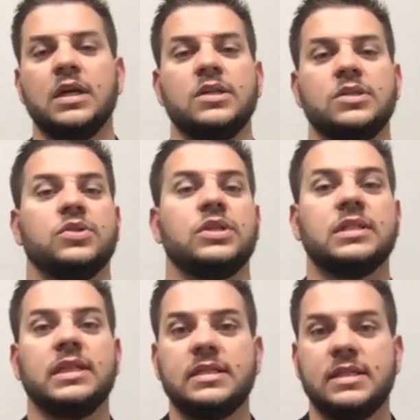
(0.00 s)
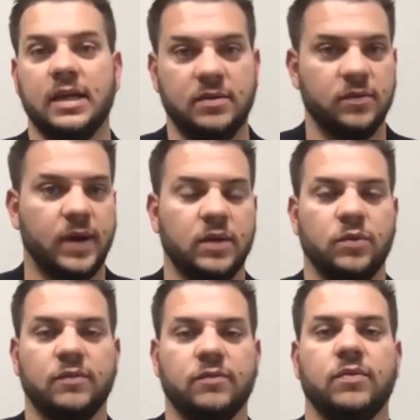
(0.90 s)
So just list it, right?
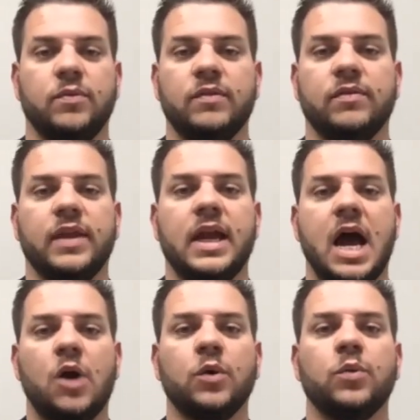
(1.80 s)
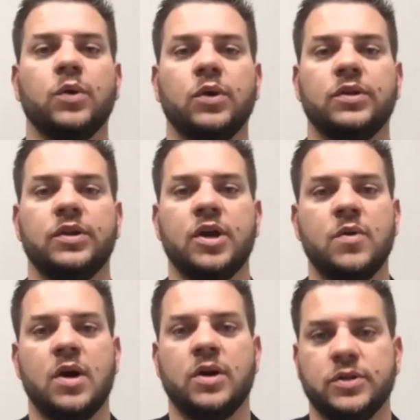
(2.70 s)
We've let our world know
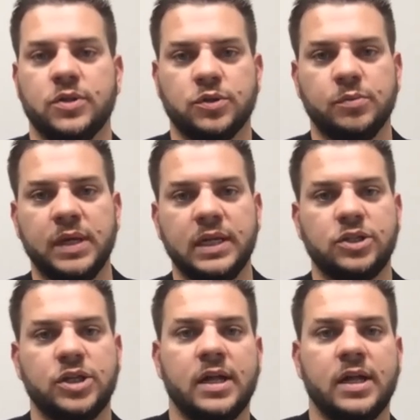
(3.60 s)
on our social media